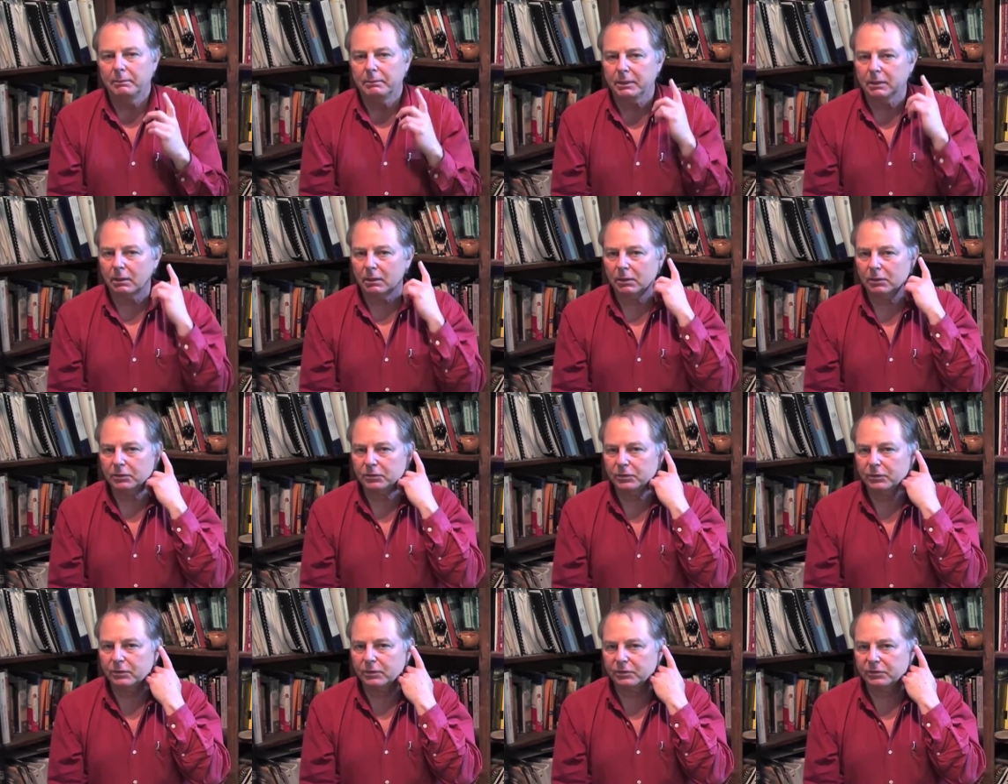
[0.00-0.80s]
but
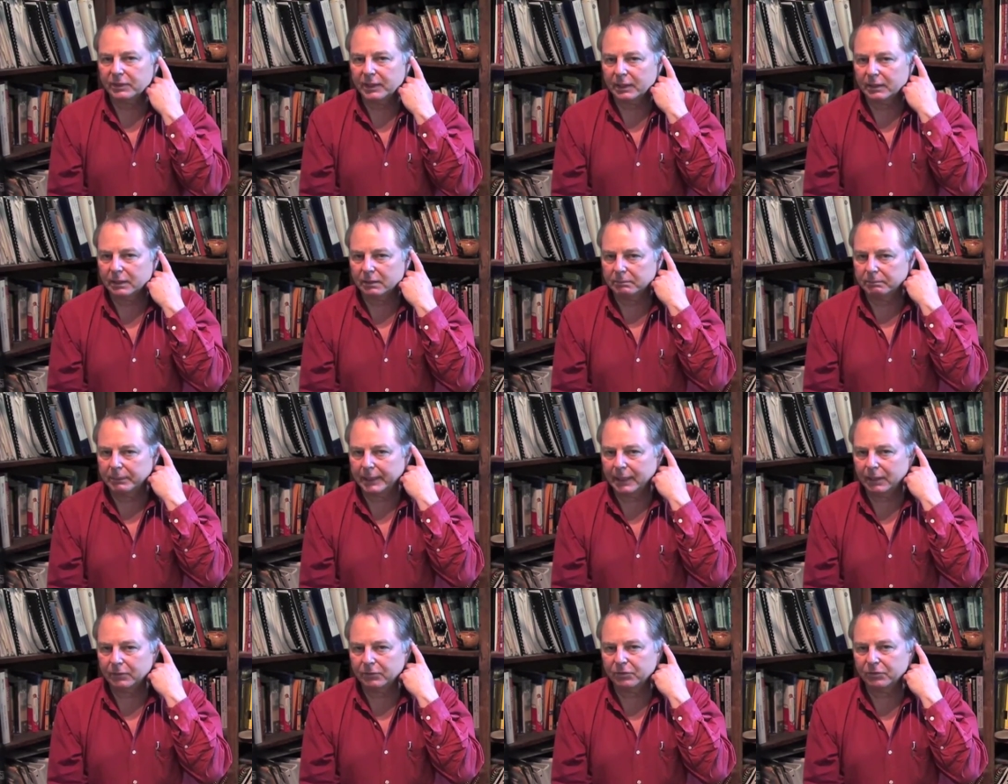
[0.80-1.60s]
also the sound that
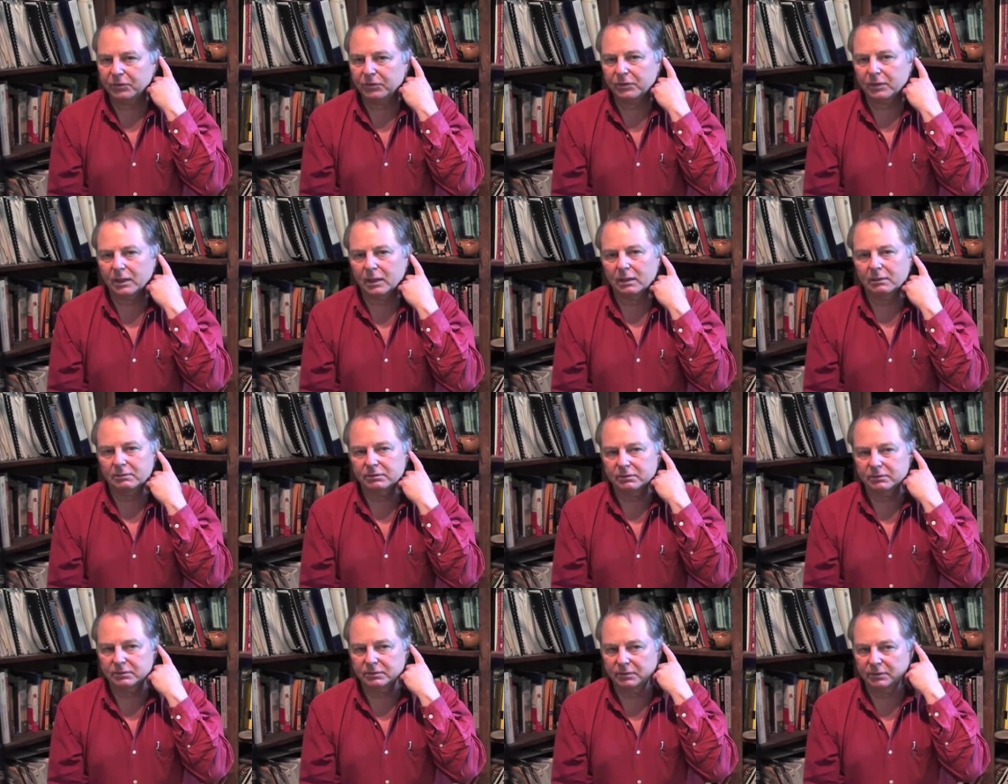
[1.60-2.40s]
bounces
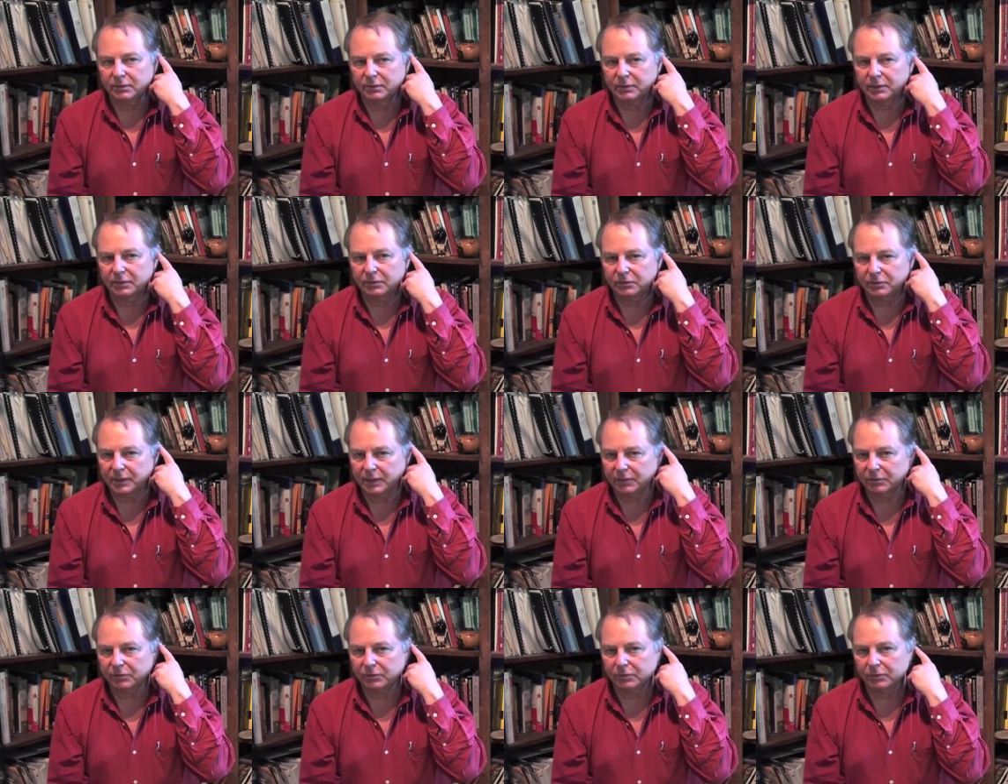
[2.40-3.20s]
off of this
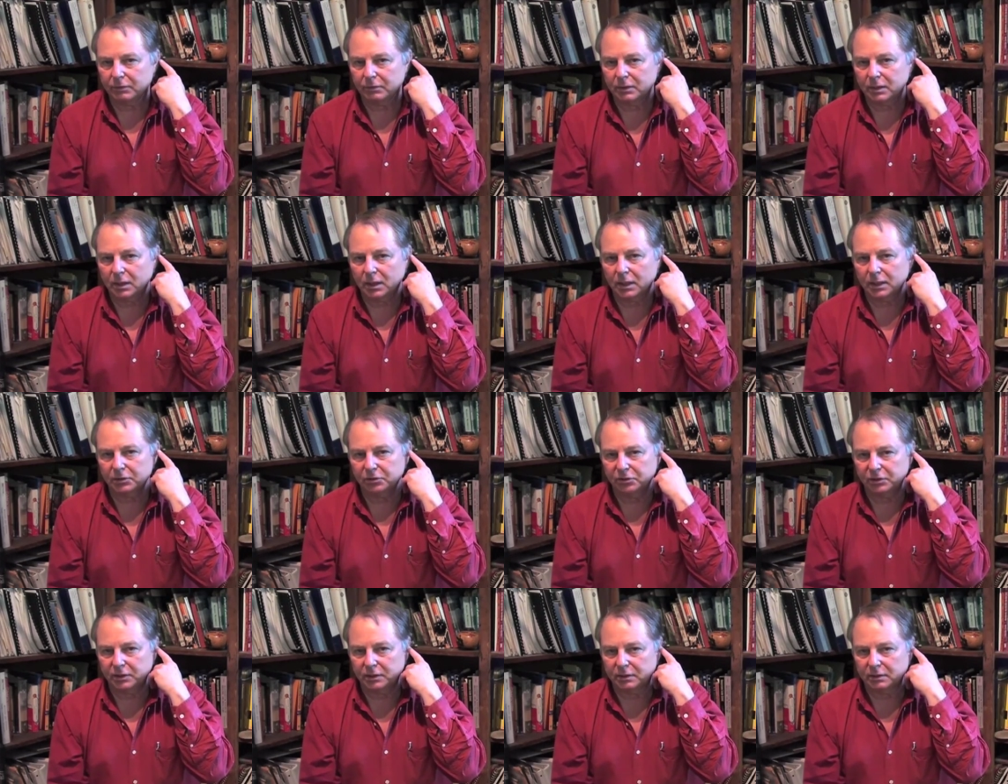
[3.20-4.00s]
external
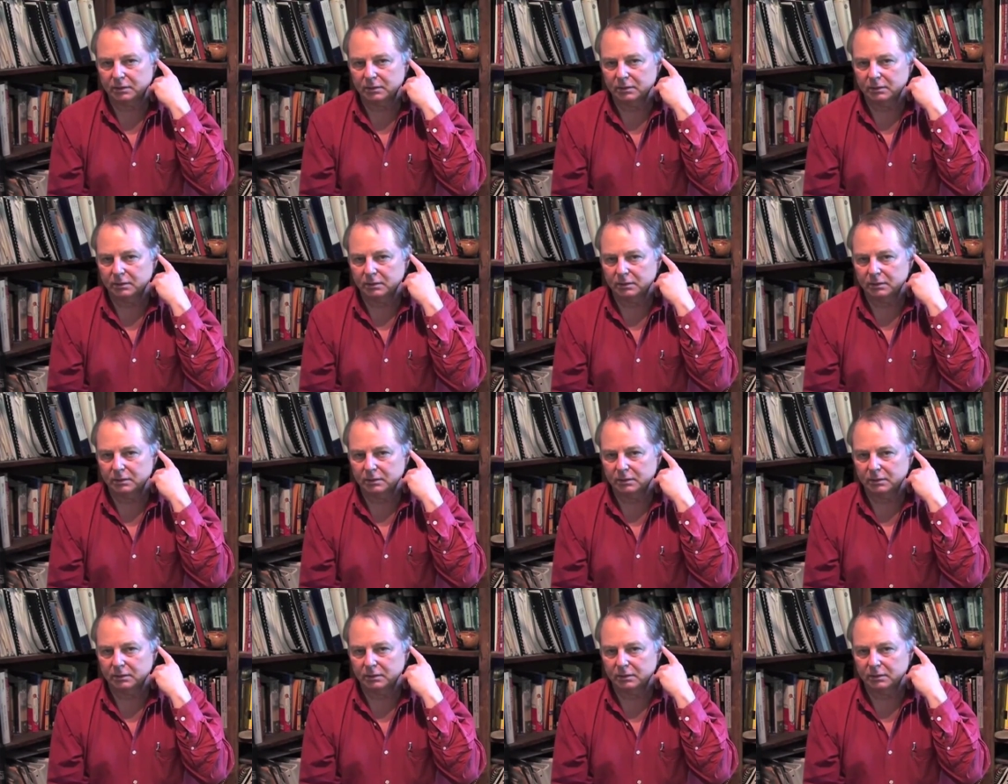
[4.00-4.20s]
concha.